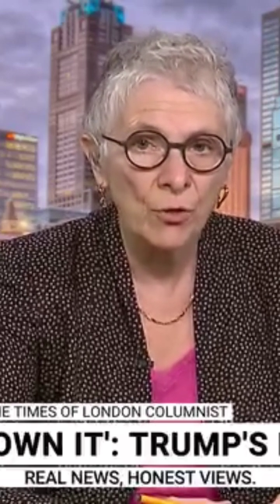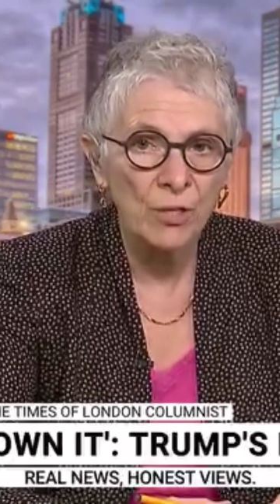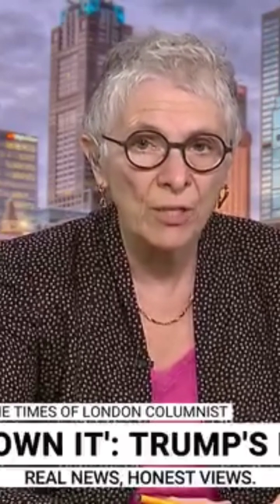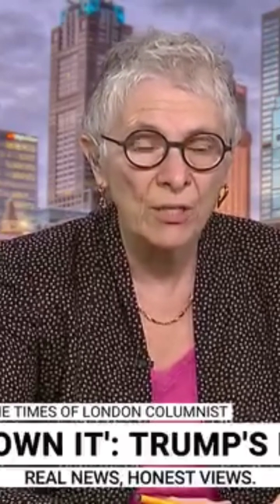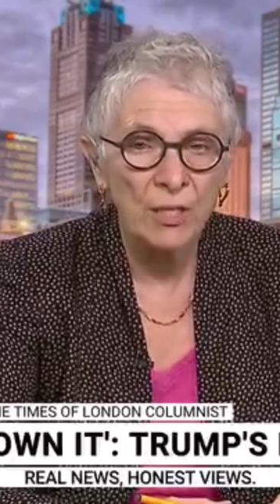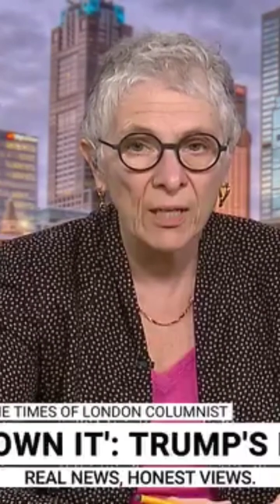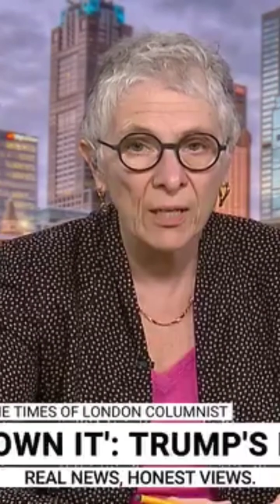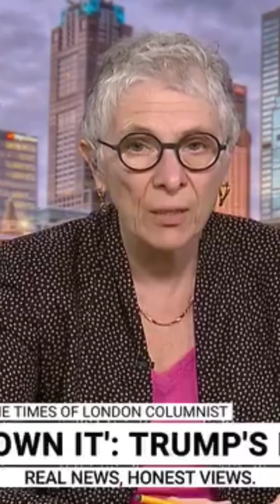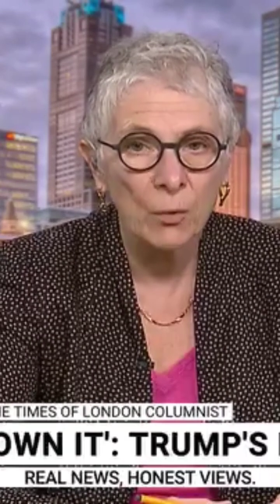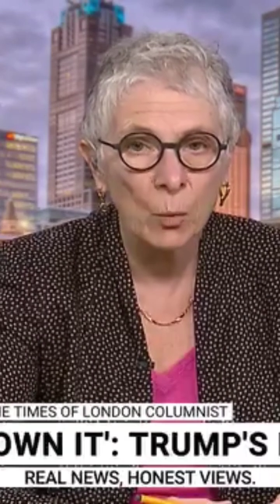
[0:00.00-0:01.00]
the
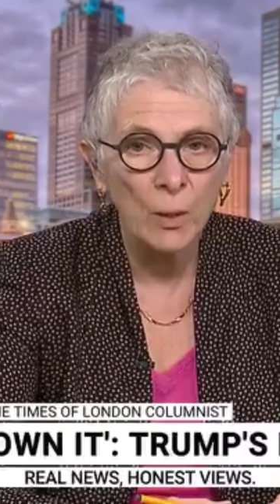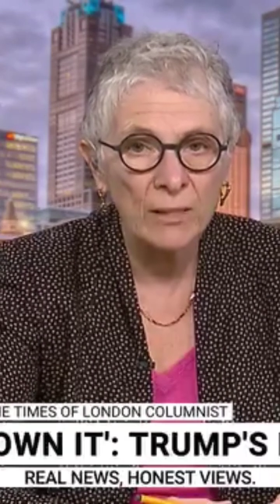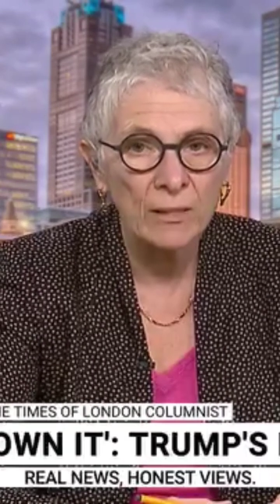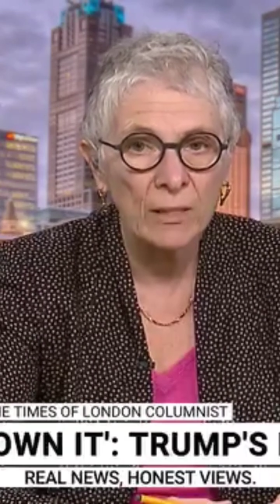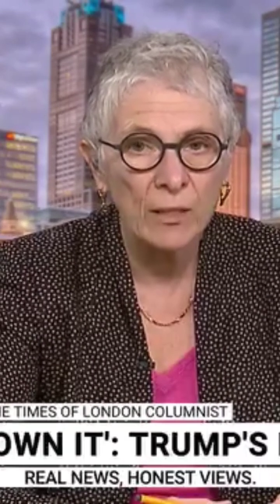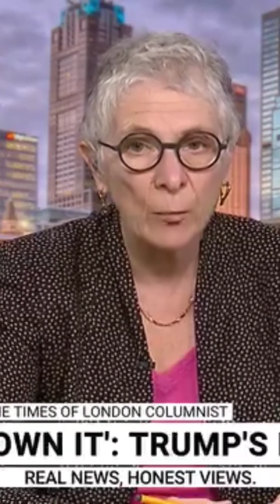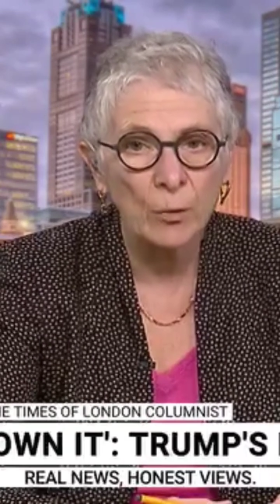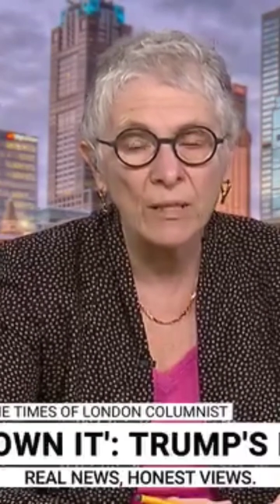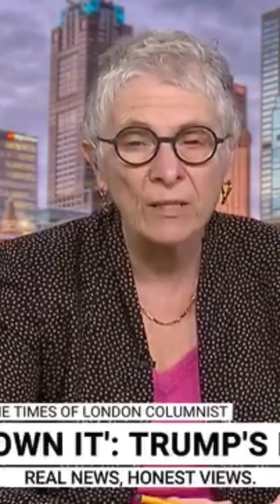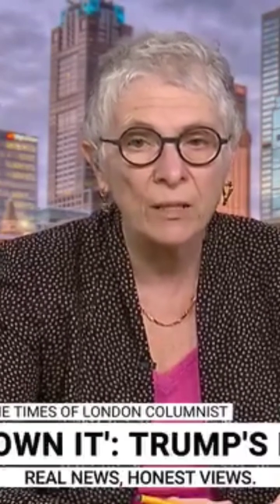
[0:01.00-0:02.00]
entire Western
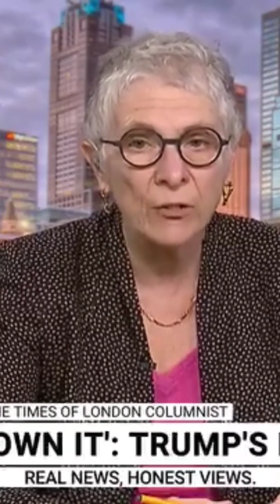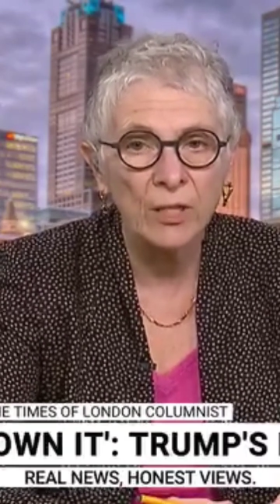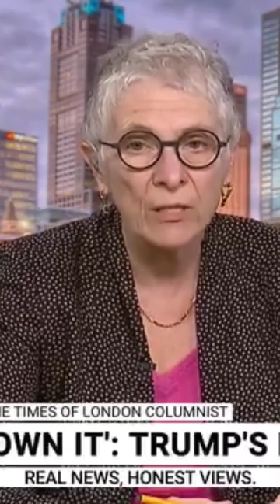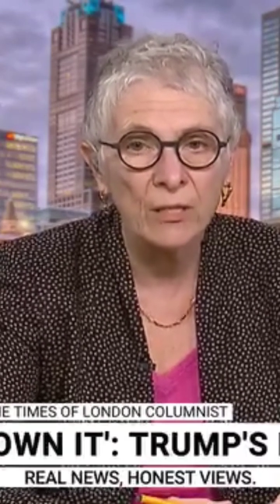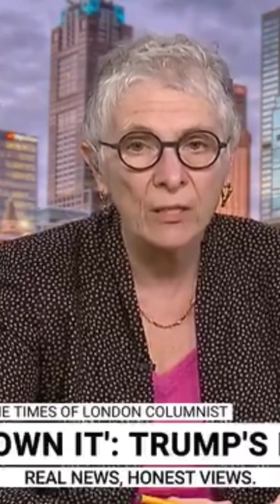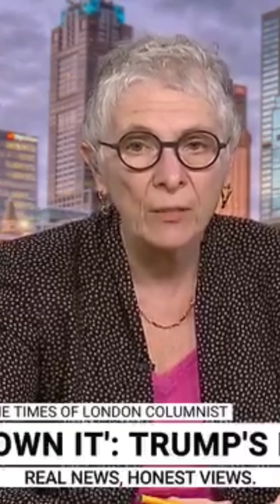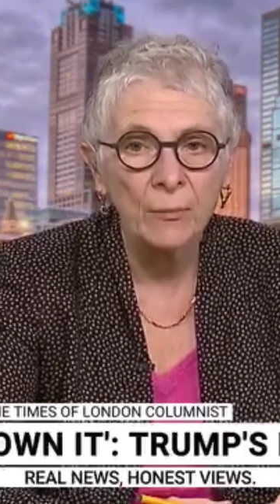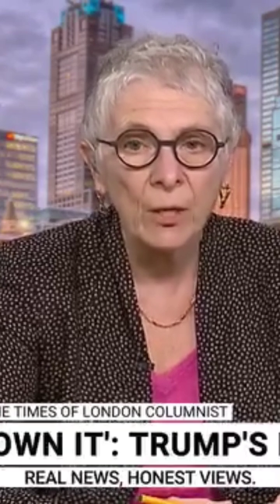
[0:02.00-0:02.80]
liberal intelligentsia